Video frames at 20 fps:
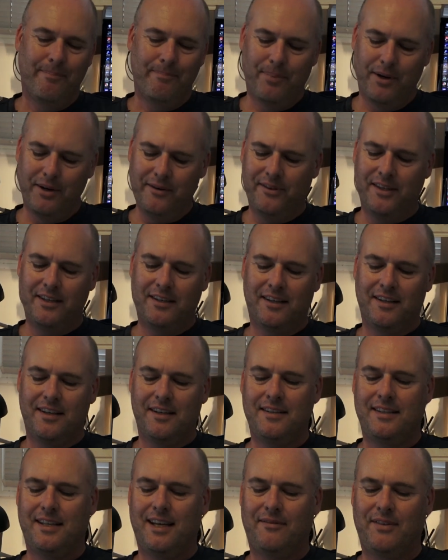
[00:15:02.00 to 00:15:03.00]
Both the
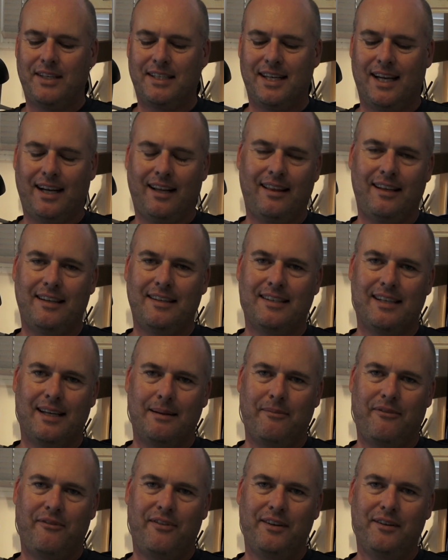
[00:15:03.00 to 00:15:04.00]
dials have exactly the
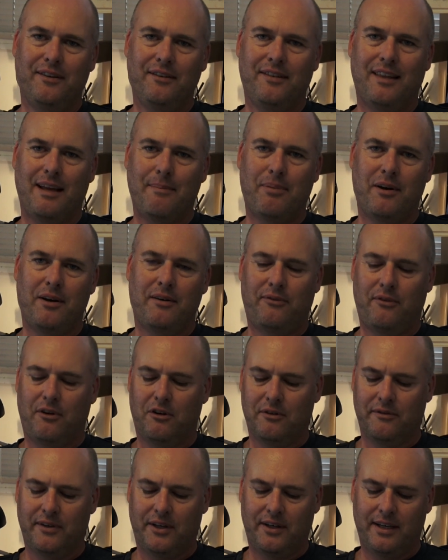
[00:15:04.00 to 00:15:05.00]
same feel. They both
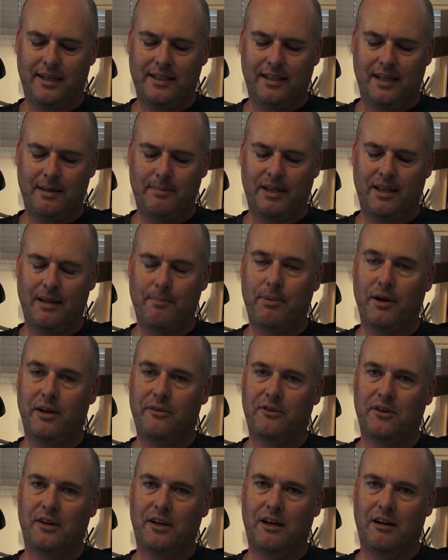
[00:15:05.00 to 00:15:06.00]
roll very easily, but they've
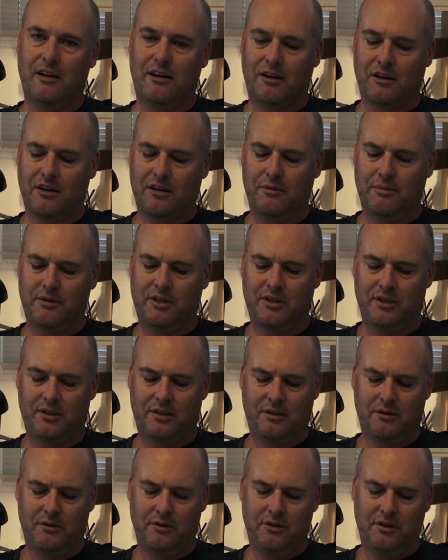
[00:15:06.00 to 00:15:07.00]
both got a lock, which is
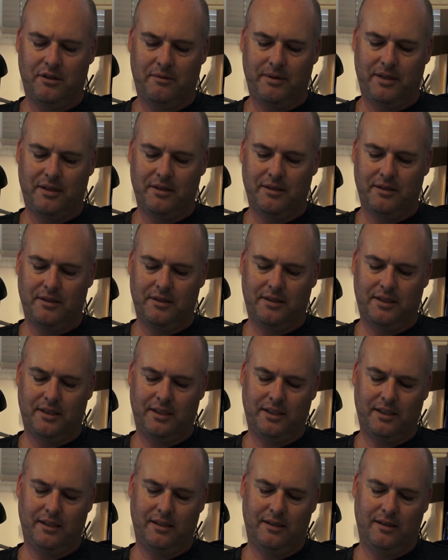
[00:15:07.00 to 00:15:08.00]
good
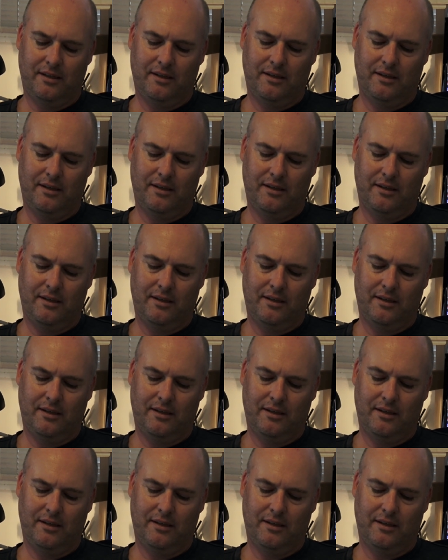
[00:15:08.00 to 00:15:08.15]
because